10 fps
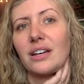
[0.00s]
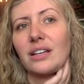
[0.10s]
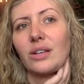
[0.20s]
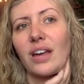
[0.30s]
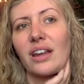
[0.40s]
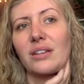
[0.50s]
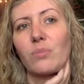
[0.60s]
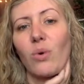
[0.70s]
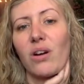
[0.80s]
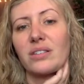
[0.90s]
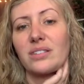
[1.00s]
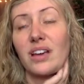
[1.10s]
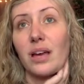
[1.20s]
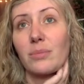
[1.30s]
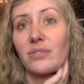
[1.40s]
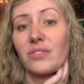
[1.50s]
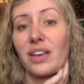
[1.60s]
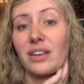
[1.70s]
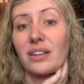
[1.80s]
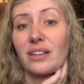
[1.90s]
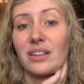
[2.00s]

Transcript: look at it more as a time of like